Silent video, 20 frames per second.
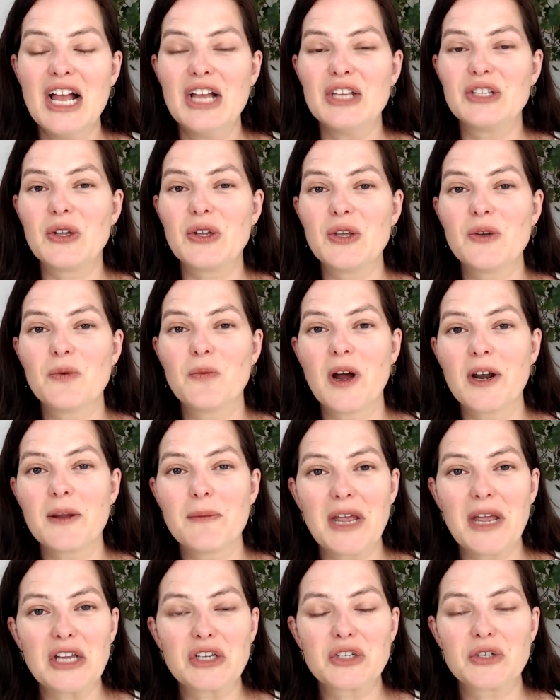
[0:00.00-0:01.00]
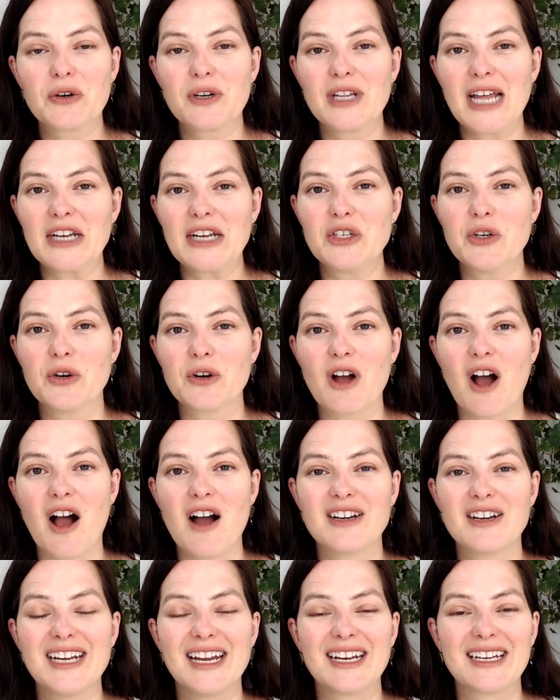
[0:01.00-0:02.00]
So you want to make sure that your
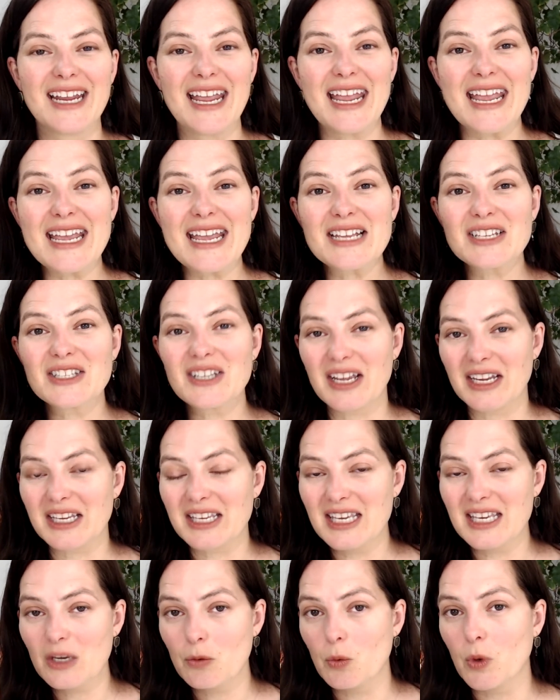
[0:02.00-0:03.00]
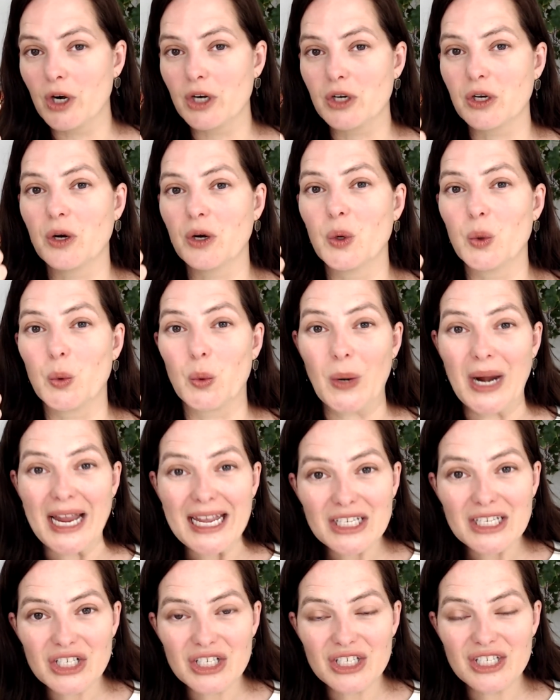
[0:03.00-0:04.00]
content is keyword
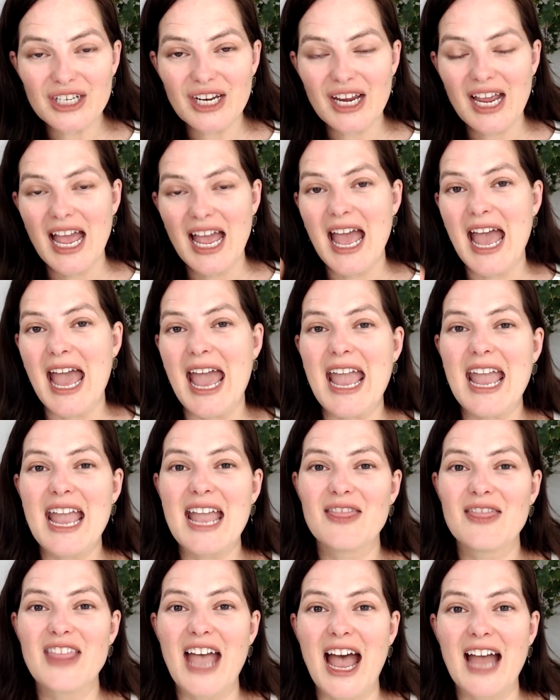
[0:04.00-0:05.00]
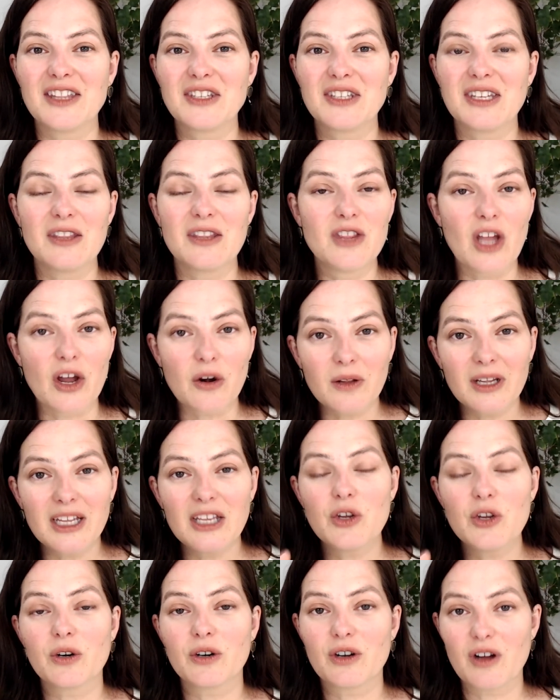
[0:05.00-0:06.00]
rich and that not only
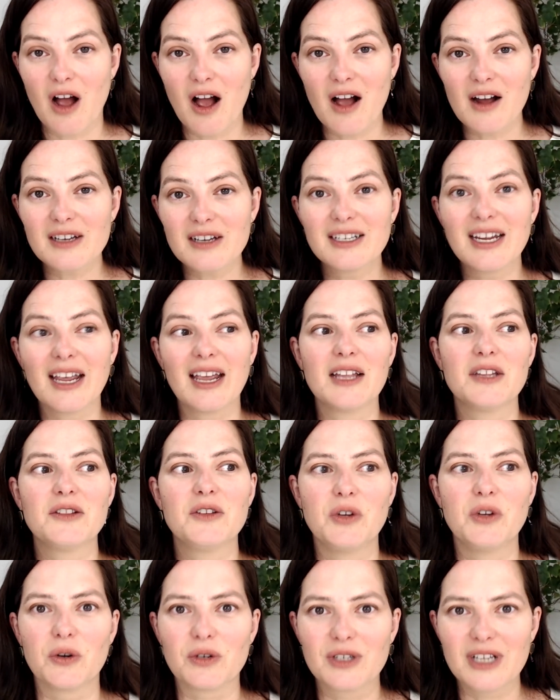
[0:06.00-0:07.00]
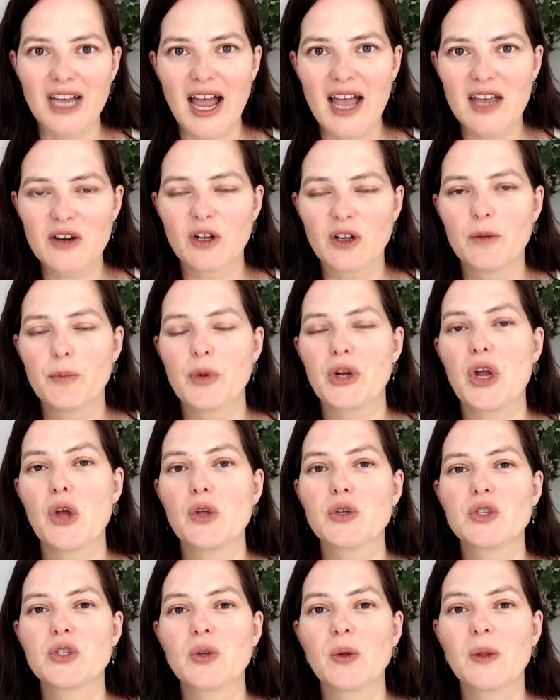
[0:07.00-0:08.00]
your content, your title, but
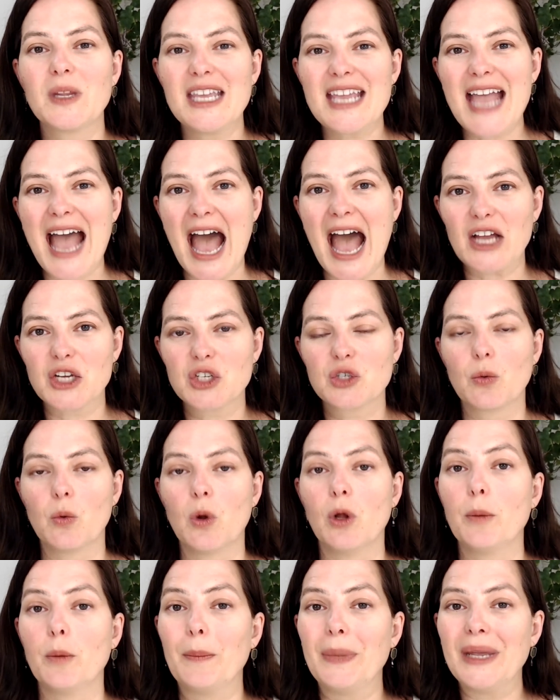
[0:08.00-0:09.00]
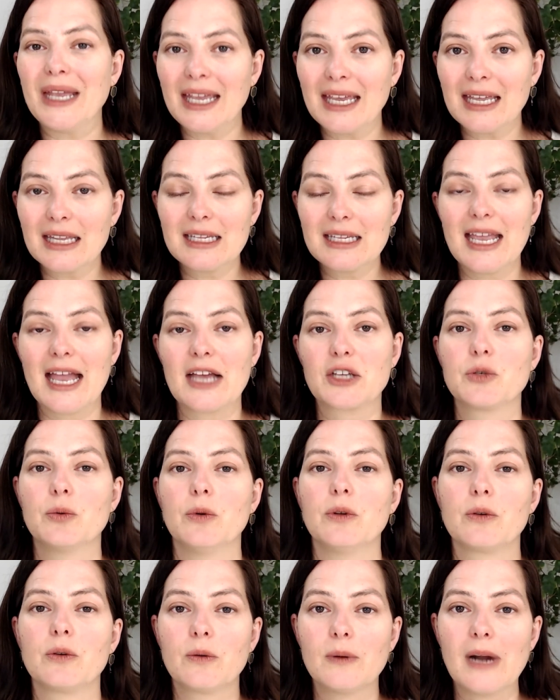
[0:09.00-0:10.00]
also the actual pin, the
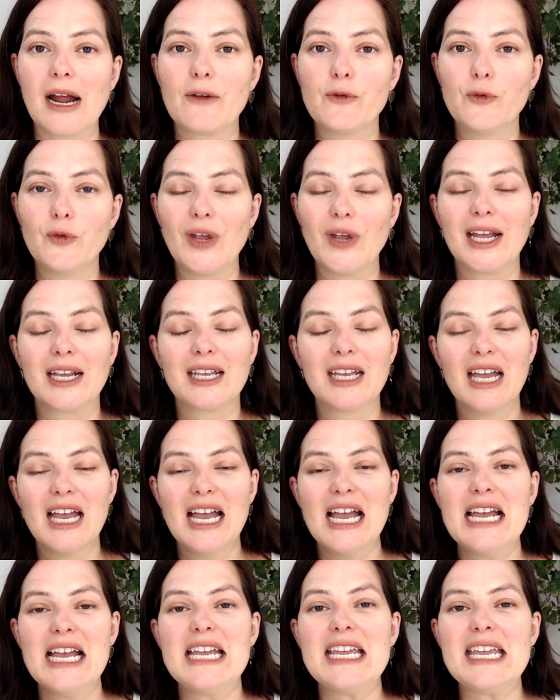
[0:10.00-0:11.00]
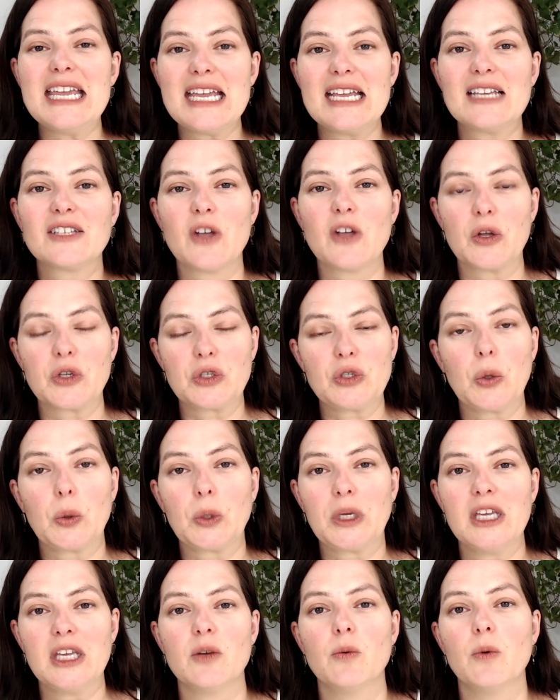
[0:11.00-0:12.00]
actual graphic is also
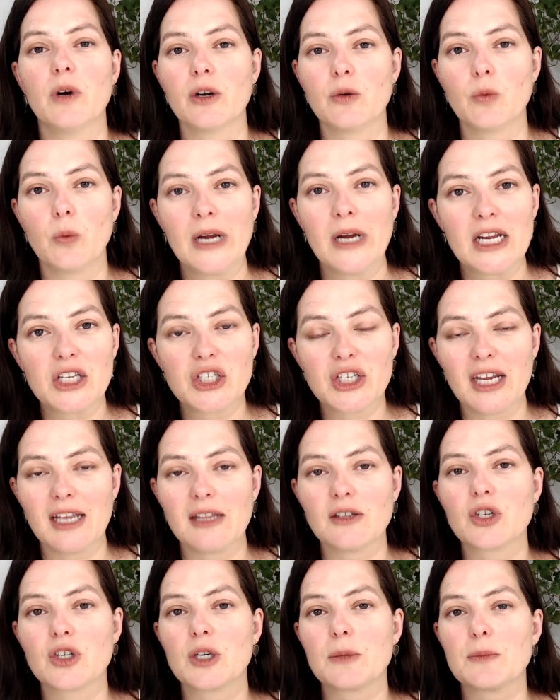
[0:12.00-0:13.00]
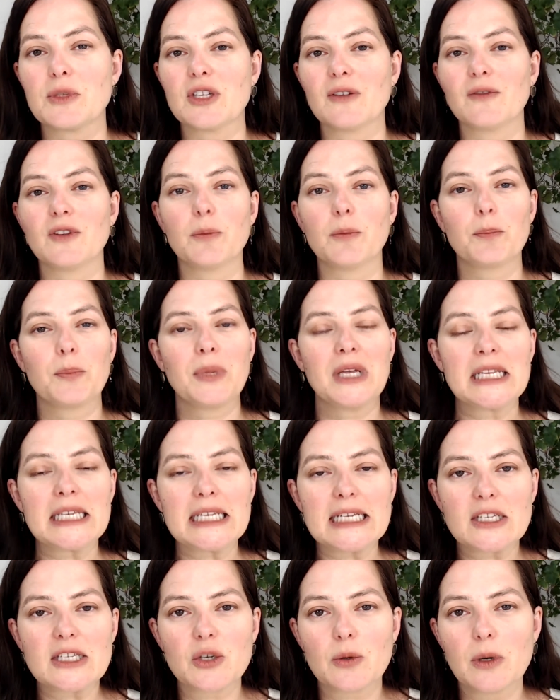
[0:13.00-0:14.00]
keyword rich in terms of the pin
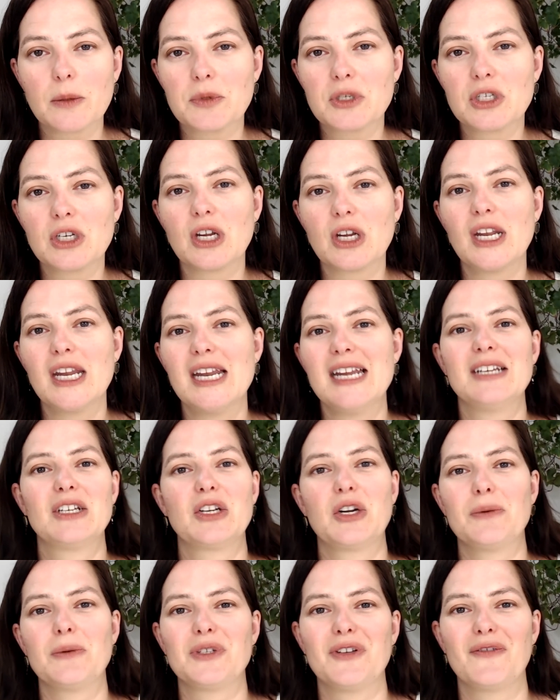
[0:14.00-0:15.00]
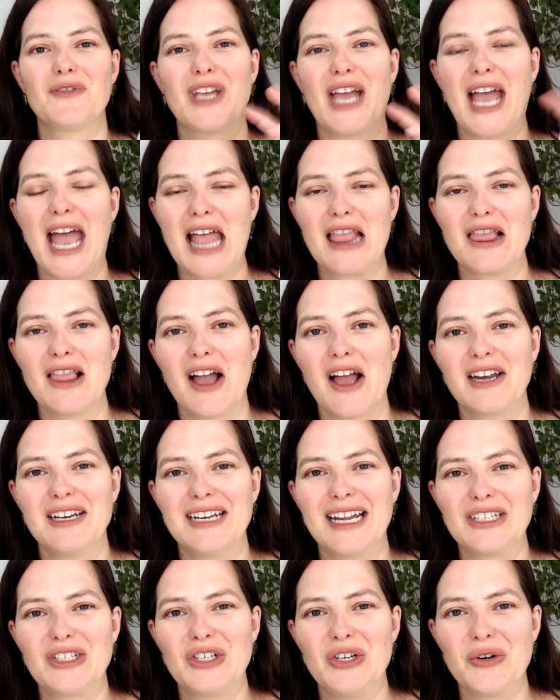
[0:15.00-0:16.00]
description, in terms of the headline
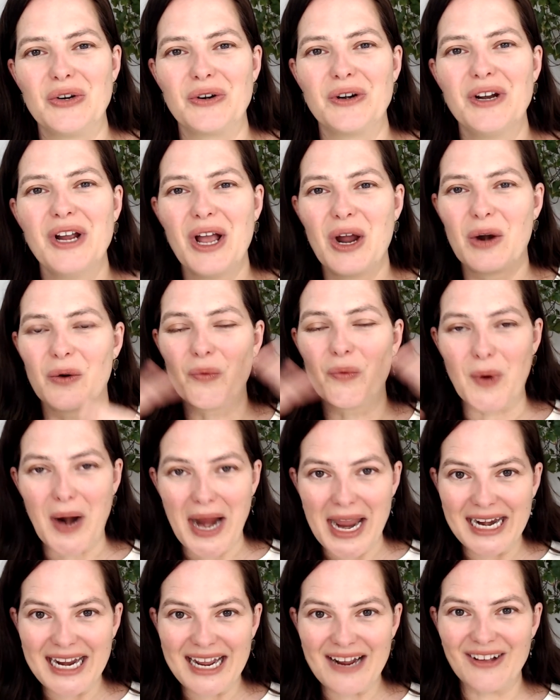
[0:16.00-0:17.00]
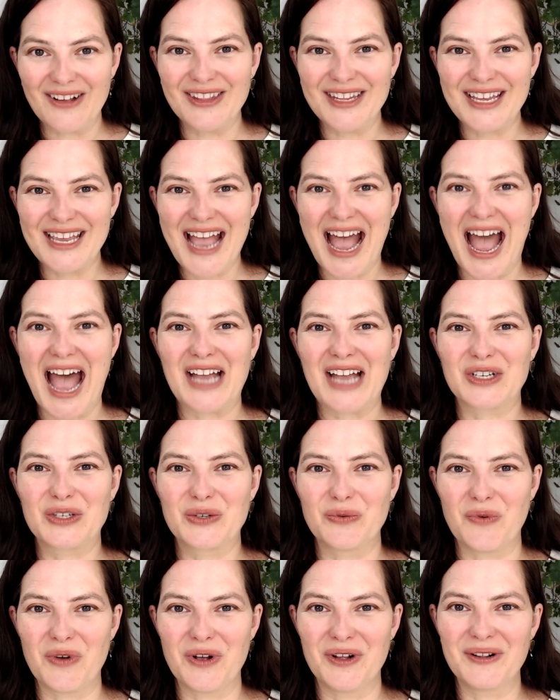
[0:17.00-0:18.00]
that you're writing on the
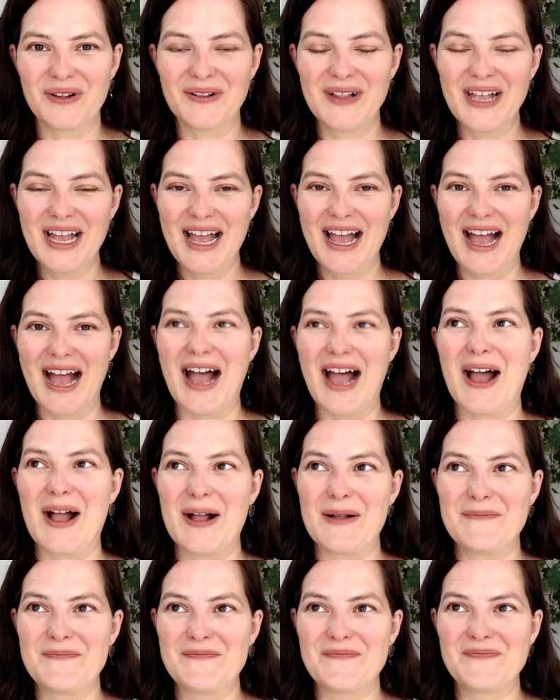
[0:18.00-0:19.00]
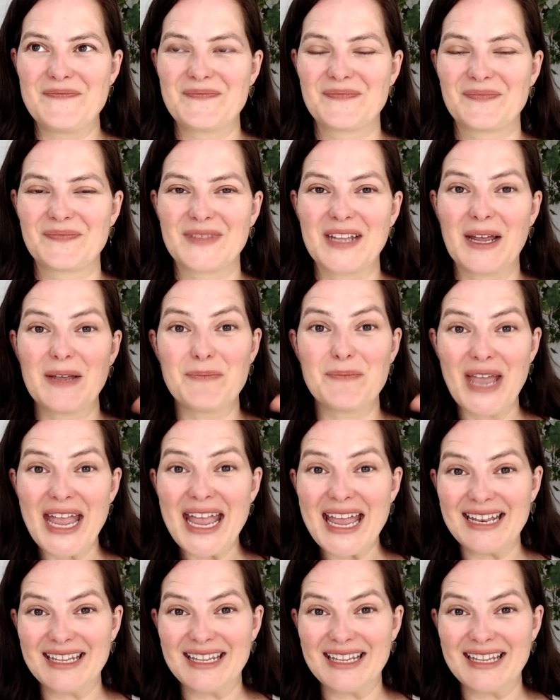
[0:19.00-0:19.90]
actual pin